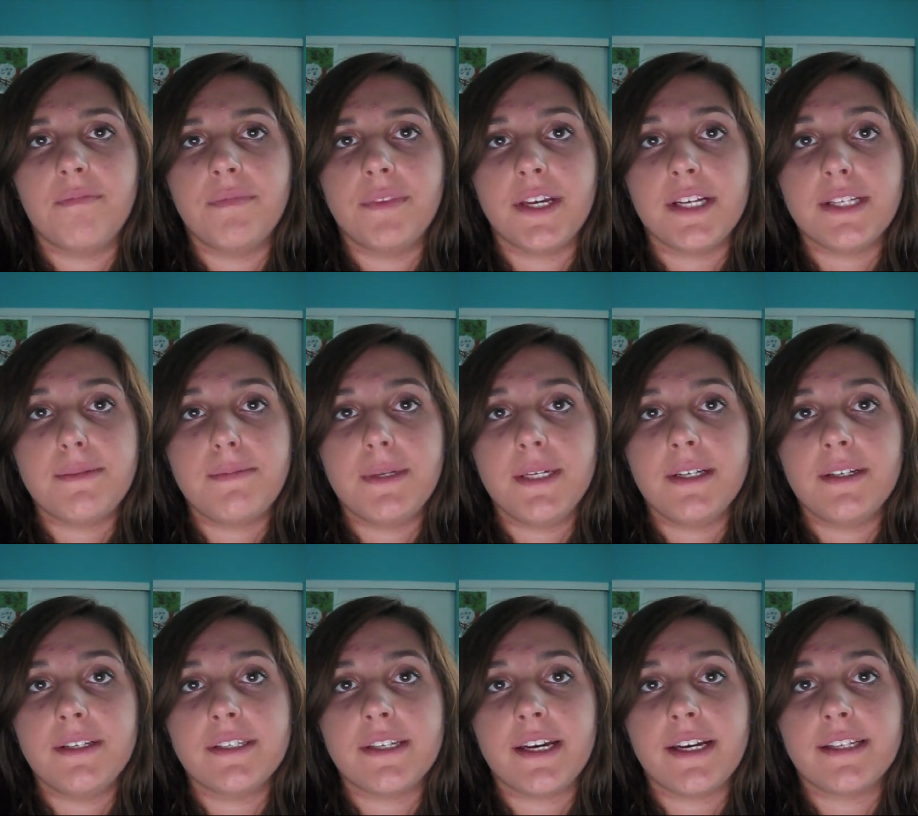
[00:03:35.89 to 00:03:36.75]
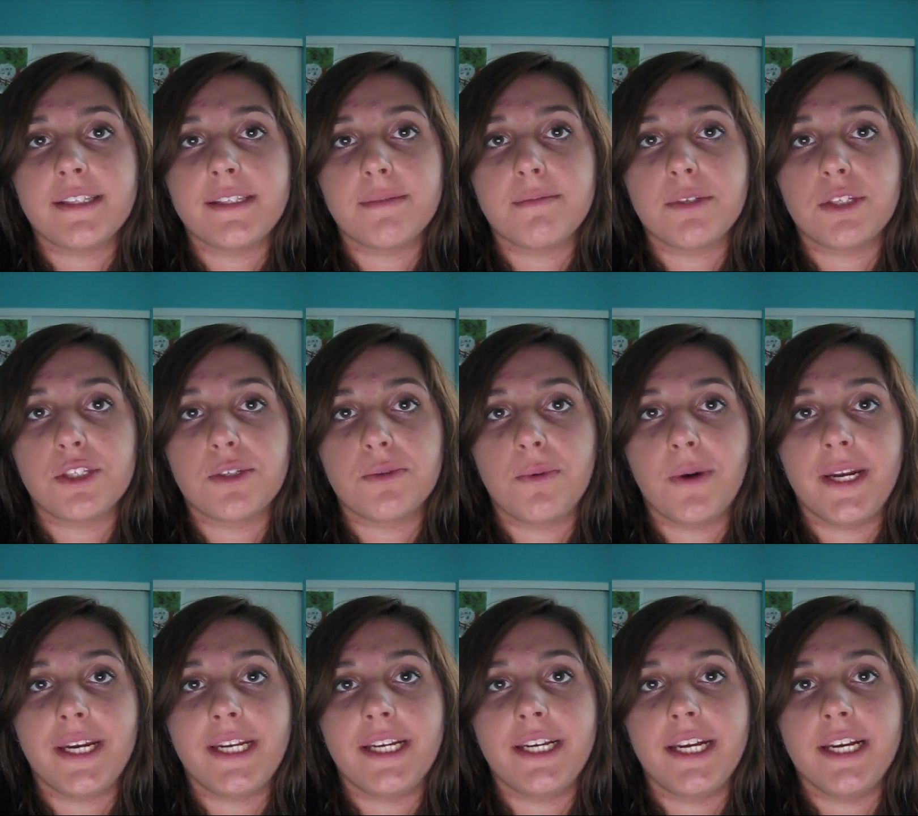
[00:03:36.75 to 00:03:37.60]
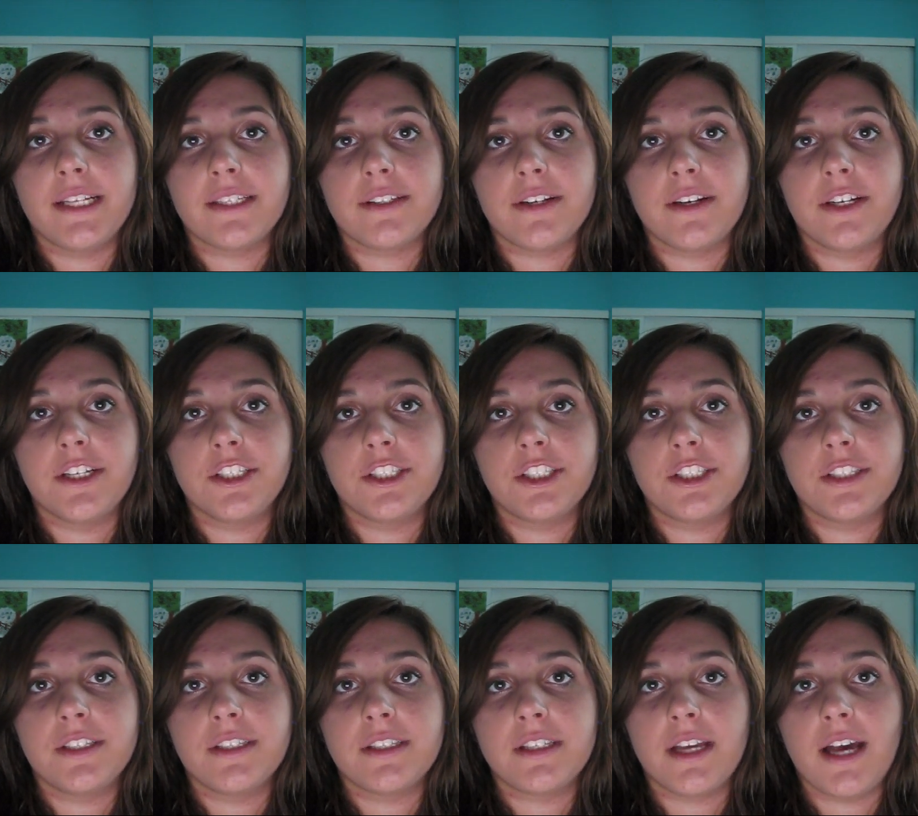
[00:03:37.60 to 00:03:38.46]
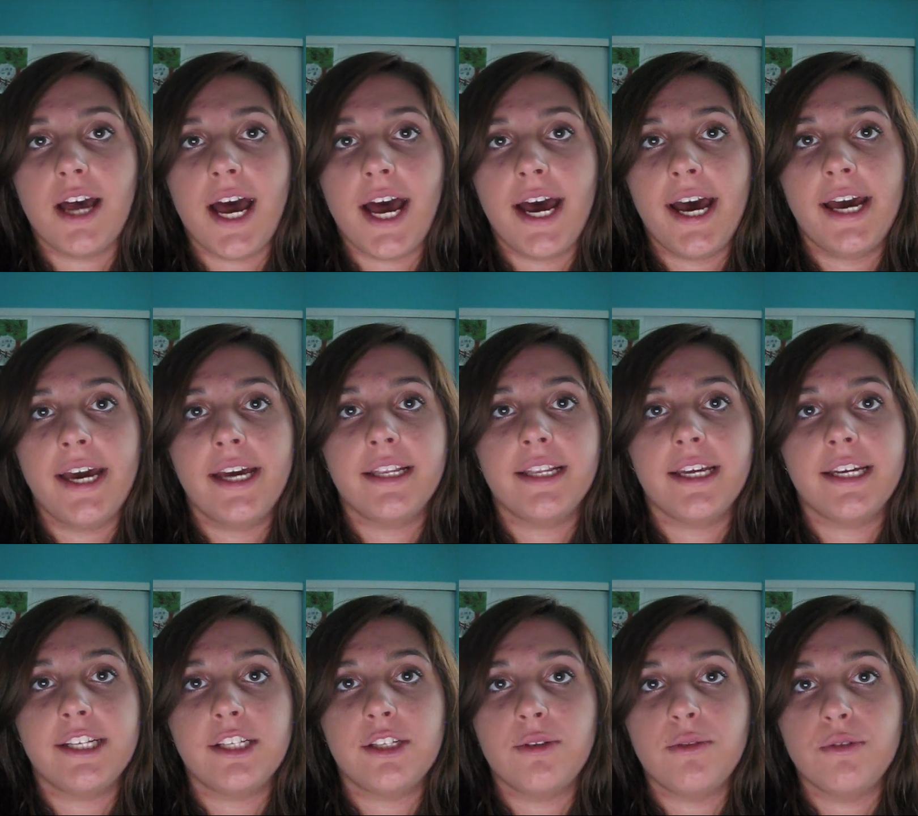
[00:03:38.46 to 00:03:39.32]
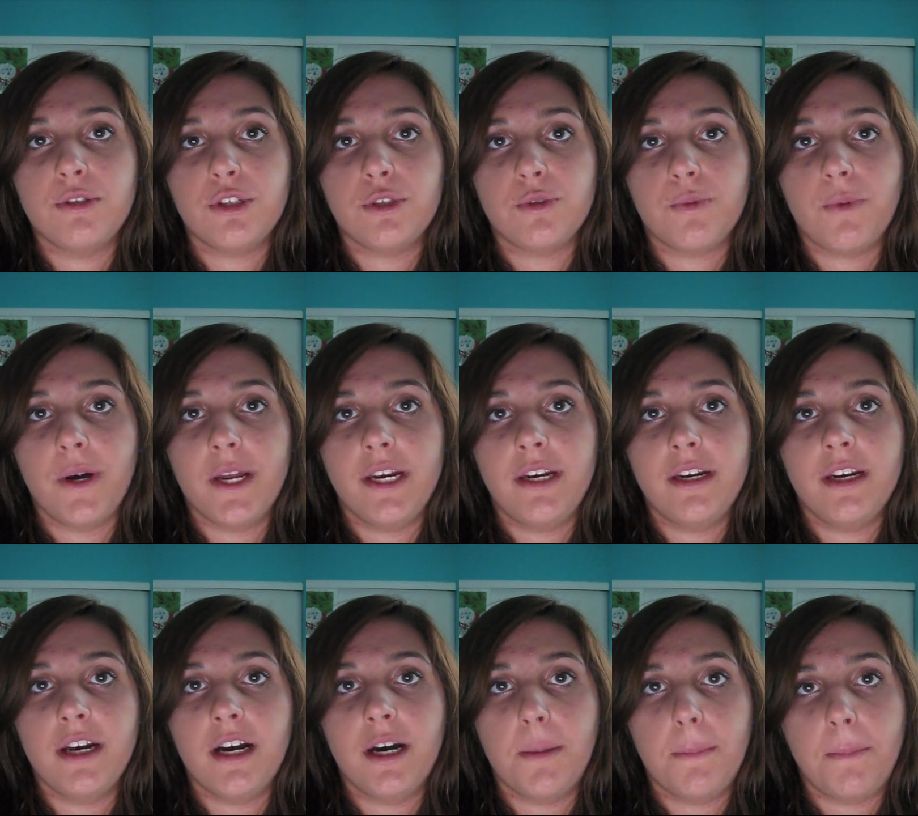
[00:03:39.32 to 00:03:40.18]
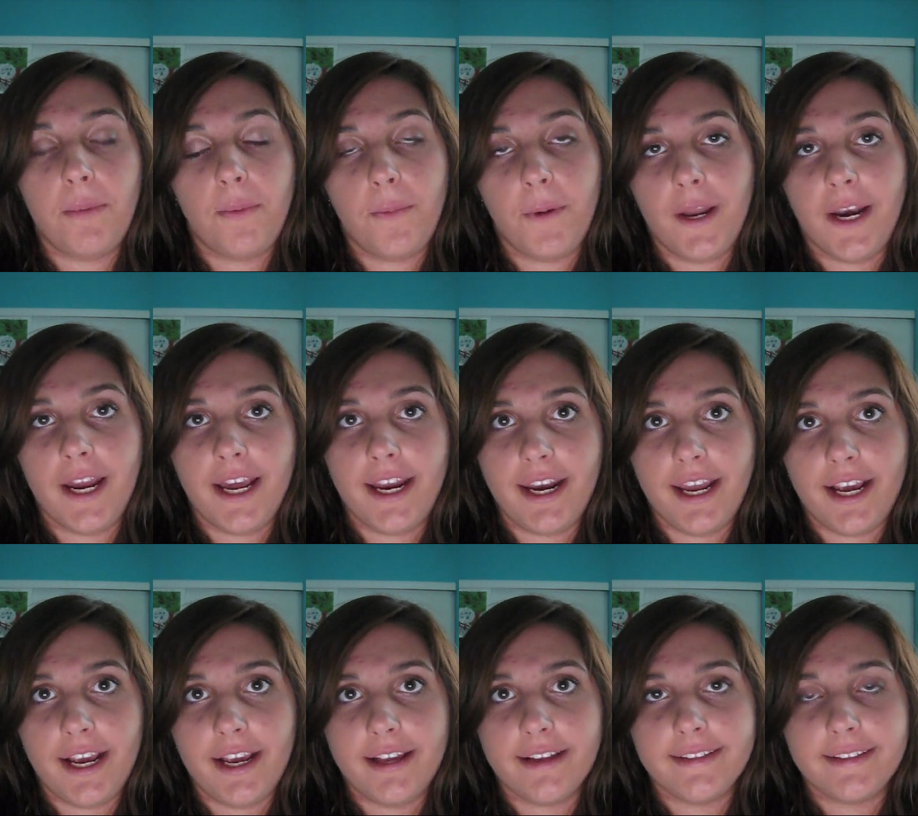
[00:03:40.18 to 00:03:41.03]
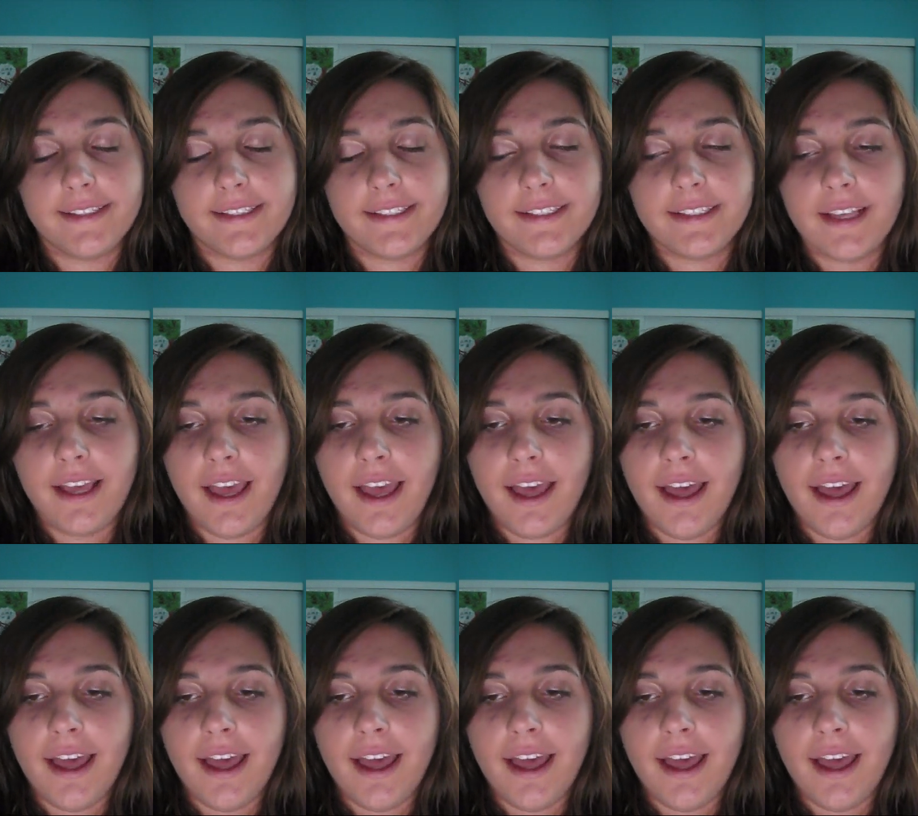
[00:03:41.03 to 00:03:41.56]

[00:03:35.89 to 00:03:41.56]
That's because I had some sweaty dance auditions. I like to sweat it up when I dance.